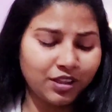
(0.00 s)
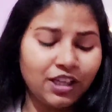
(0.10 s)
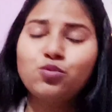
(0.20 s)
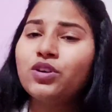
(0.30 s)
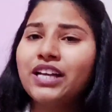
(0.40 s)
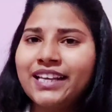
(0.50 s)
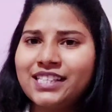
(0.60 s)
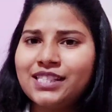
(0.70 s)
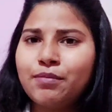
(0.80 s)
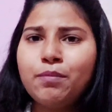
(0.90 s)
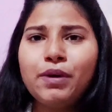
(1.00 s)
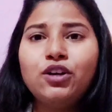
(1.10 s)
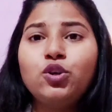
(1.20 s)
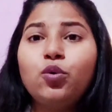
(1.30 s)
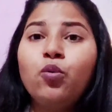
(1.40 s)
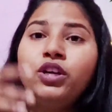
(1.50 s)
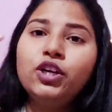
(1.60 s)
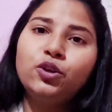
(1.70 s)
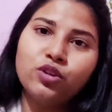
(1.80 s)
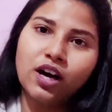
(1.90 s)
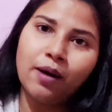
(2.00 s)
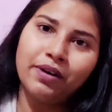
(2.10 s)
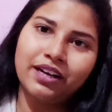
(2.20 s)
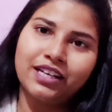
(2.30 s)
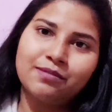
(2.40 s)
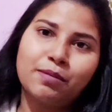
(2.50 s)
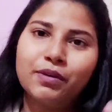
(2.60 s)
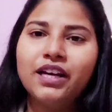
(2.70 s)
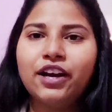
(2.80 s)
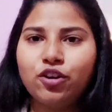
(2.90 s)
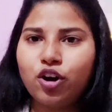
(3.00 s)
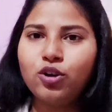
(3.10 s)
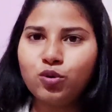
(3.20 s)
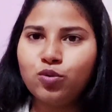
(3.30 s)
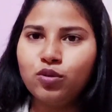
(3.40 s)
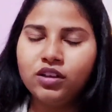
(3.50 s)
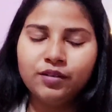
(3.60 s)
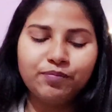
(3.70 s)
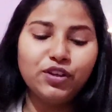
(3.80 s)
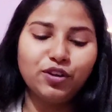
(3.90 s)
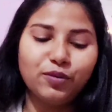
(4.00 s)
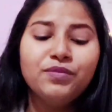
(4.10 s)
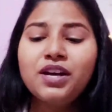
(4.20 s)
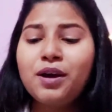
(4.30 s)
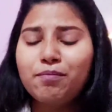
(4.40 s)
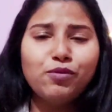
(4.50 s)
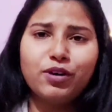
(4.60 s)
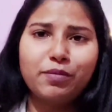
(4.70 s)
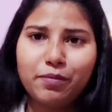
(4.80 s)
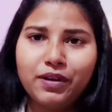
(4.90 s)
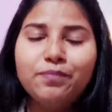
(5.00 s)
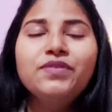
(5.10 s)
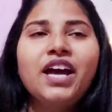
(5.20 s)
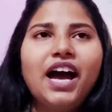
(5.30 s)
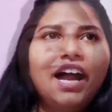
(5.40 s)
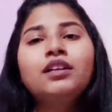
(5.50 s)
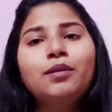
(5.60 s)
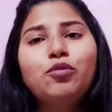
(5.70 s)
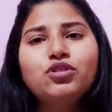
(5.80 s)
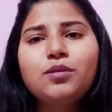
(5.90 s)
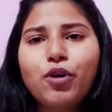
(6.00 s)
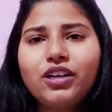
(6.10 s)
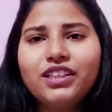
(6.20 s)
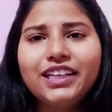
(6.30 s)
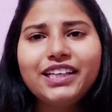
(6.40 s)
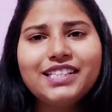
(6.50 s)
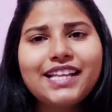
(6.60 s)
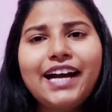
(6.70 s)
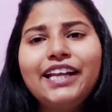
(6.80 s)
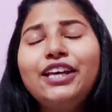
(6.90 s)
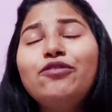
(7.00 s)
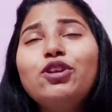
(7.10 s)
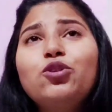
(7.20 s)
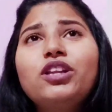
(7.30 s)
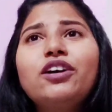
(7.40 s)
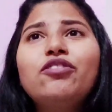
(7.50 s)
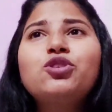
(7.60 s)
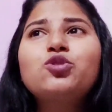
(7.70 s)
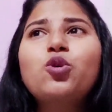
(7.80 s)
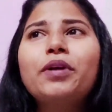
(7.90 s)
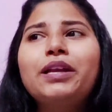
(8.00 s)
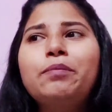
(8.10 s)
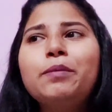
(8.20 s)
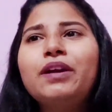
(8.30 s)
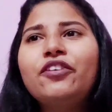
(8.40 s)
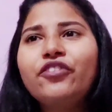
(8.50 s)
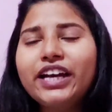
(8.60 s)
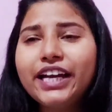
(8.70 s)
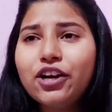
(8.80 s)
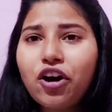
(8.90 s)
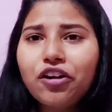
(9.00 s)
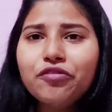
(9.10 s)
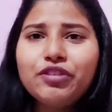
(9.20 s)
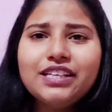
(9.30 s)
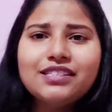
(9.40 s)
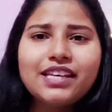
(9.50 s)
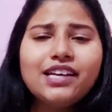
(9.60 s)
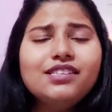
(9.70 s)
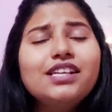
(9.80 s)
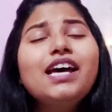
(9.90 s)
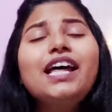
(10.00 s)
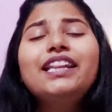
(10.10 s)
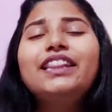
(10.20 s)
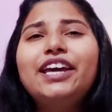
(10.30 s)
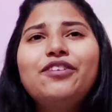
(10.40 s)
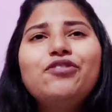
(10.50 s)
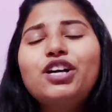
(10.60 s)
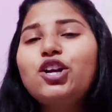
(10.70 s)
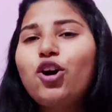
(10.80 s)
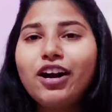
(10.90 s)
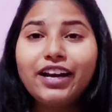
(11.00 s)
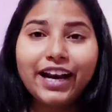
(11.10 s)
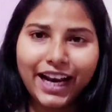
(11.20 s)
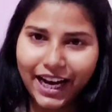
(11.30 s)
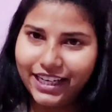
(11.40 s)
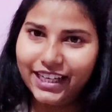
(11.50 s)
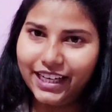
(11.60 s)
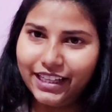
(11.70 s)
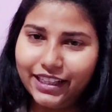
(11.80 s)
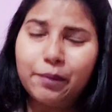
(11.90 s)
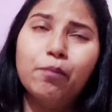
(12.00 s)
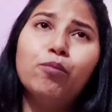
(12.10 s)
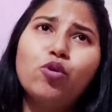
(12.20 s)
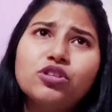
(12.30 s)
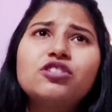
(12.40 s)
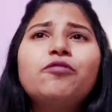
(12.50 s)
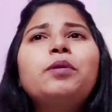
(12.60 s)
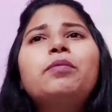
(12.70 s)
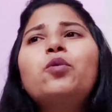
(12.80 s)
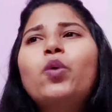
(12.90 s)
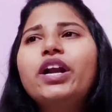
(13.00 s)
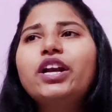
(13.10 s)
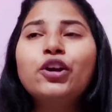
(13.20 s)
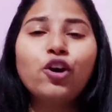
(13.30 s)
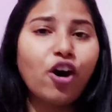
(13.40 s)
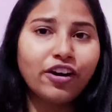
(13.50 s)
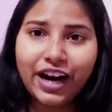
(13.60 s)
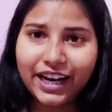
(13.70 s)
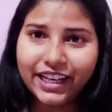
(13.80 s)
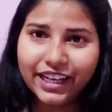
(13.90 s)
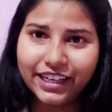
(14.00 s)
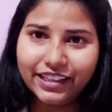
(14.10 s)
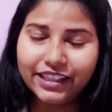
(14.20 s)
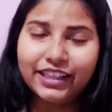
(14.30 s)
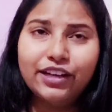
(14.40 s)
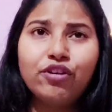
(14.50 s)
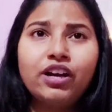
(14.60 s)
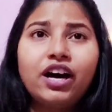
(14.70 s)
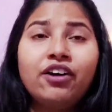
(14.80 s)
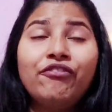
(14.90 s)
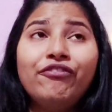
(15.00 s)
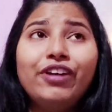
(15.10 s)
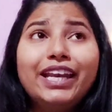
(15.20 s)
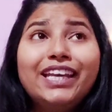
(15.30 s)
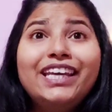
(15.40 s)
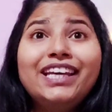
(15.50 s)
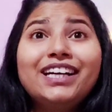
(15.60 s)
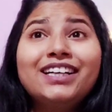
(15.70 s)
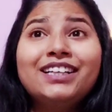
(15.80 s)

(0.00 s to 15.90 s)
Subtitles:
things were accessible but only to the upper class people and not to poor people. The most important thing is that even though there were so many people reading all of these things, they were not writing anything. Most of people were not writing anything. There were a very